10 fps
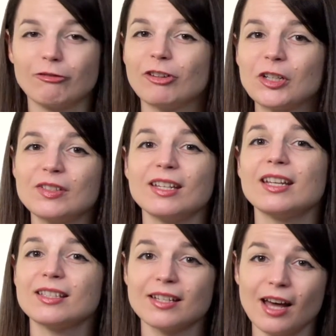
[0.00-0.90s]
First,
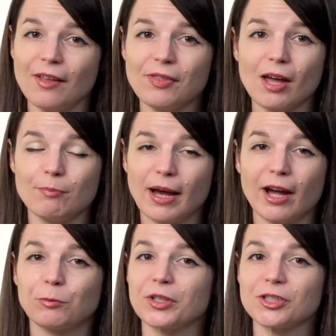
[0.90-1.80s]
it's not that
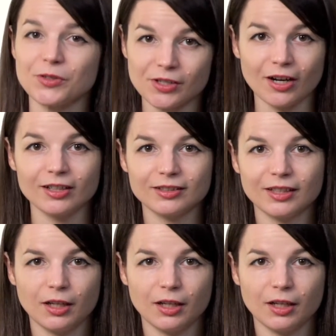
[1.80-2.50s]
bad once you start.